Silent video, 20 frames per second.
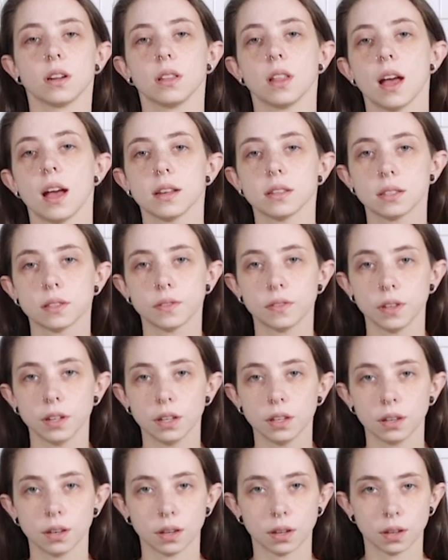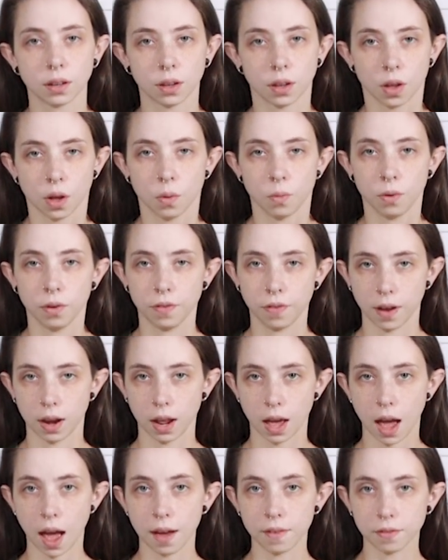our last feed we fed
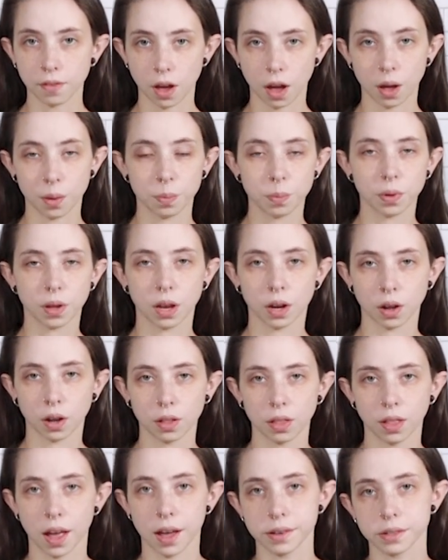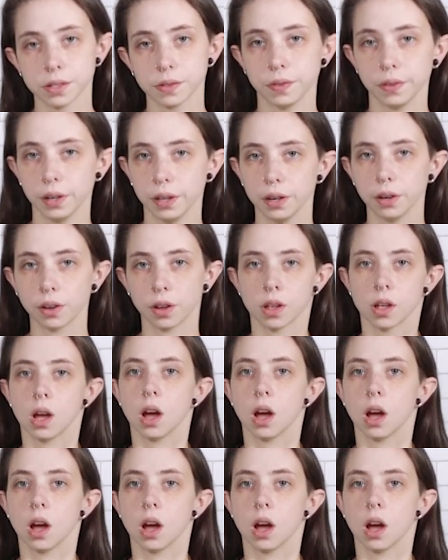a half cup in our last feed.